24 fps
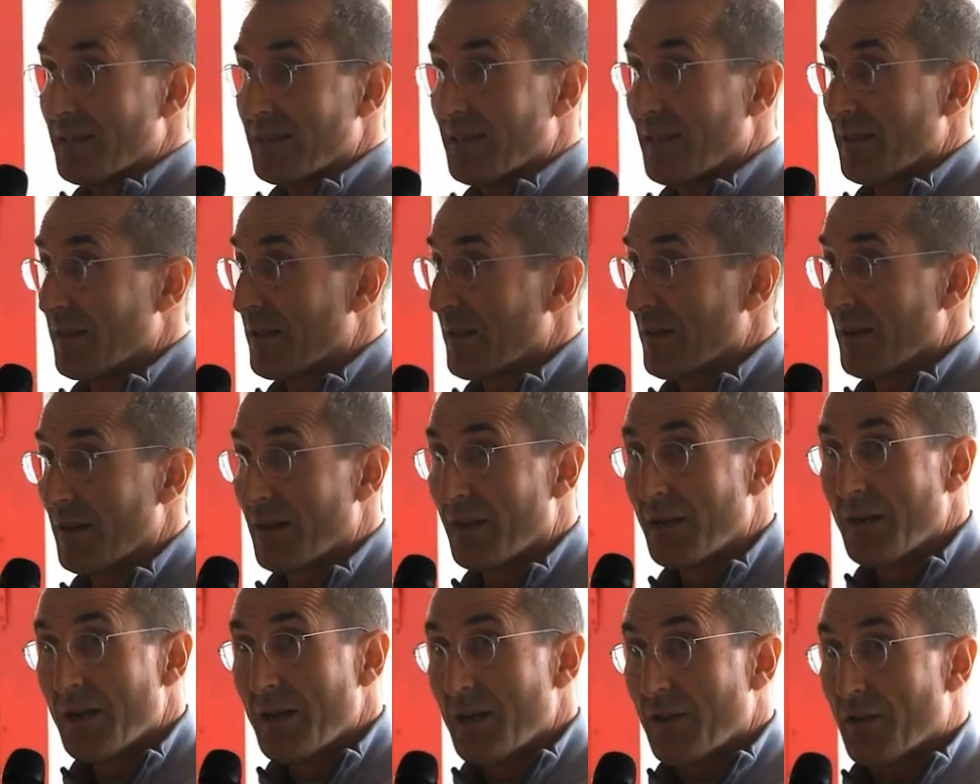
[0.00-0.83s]
that
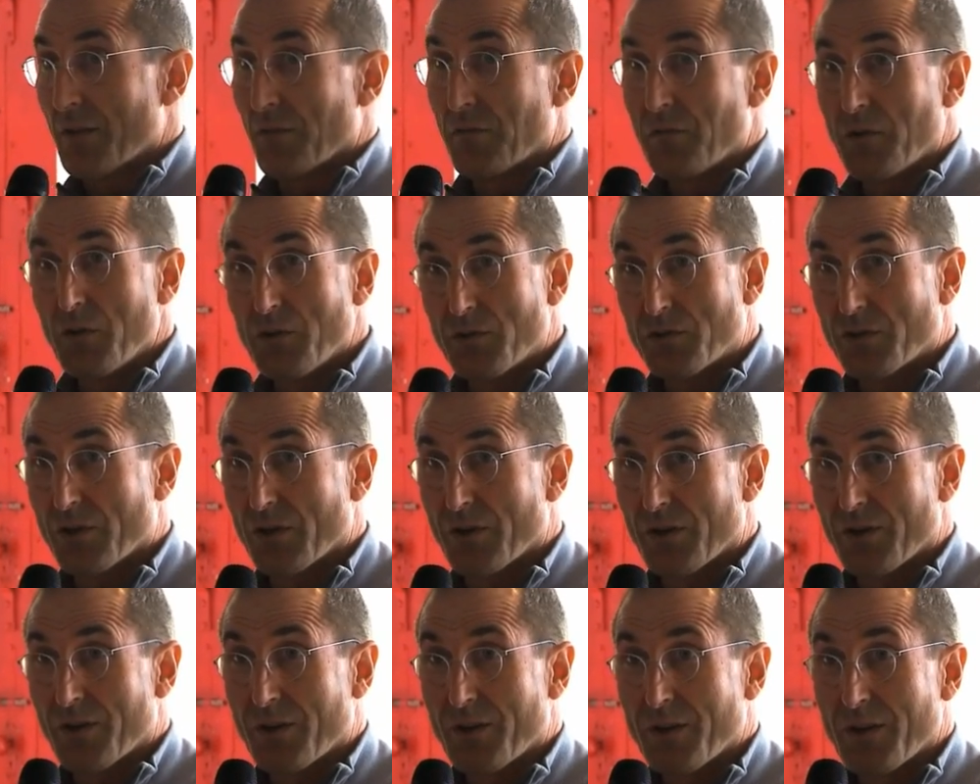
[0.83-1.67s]
the
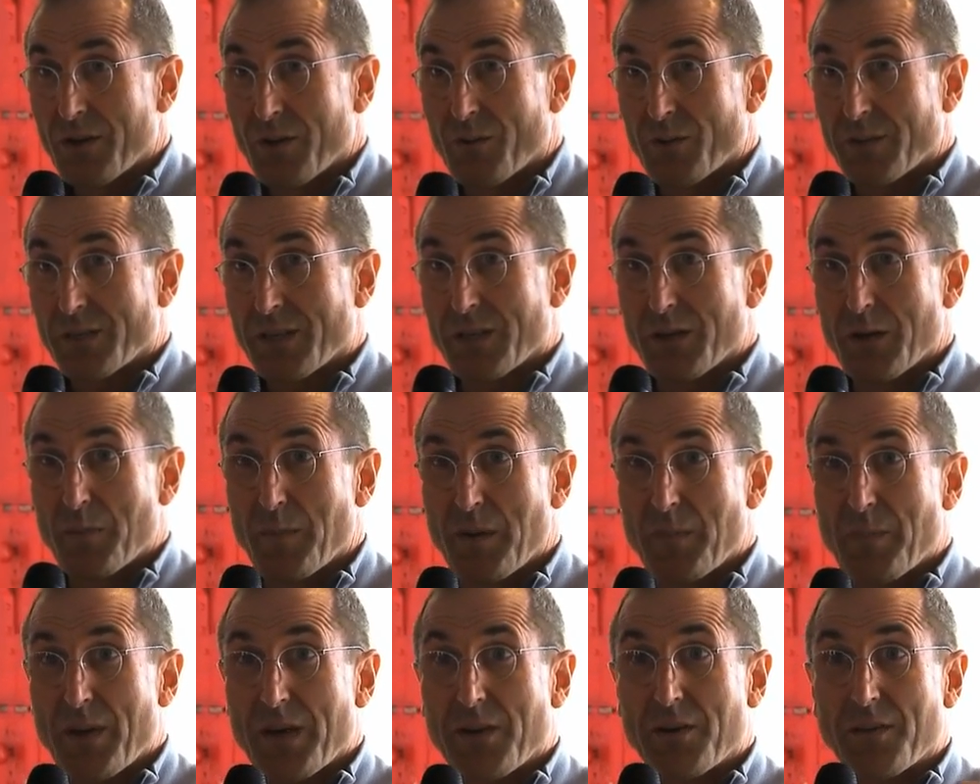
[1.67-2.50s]
future was going to be
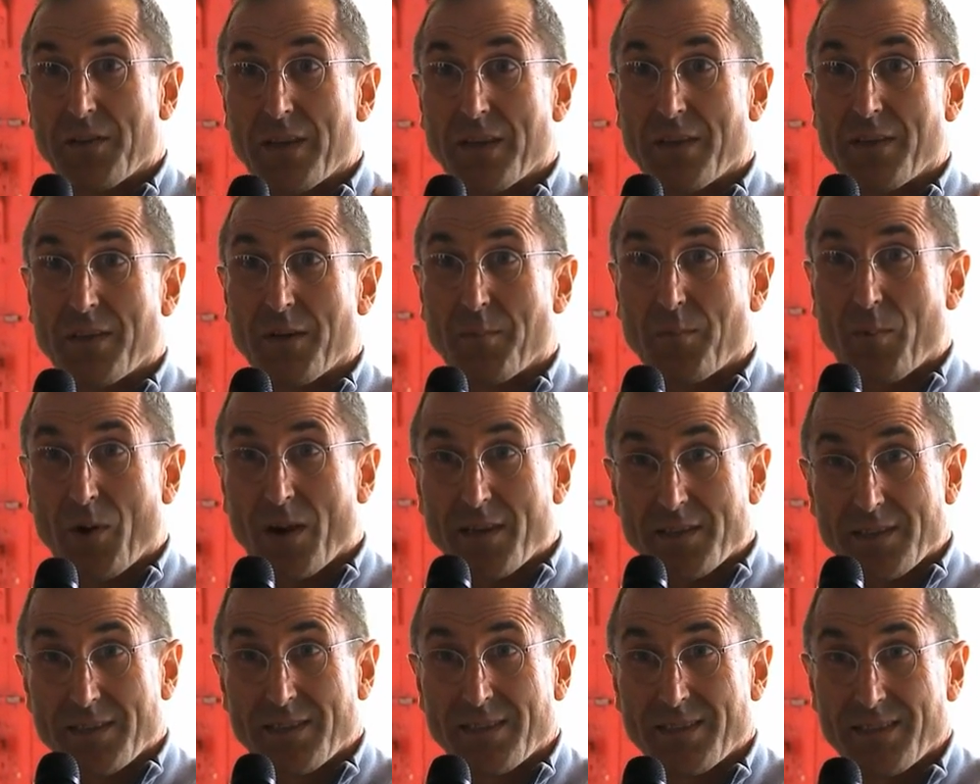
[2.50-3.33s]
better than the
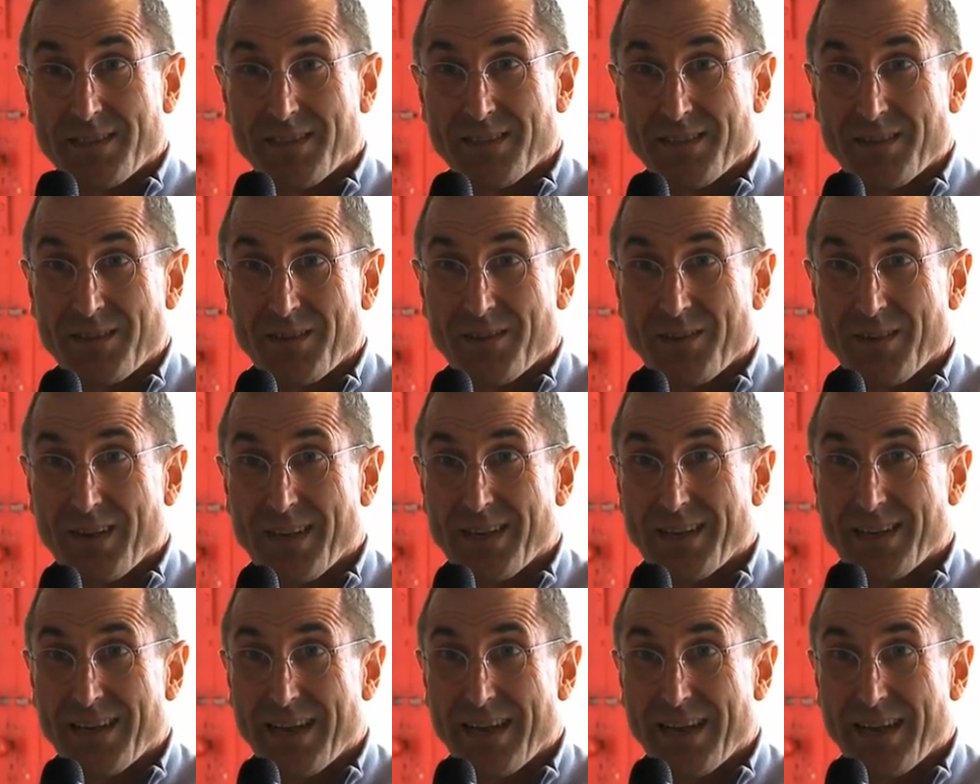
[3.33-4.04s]
present, right?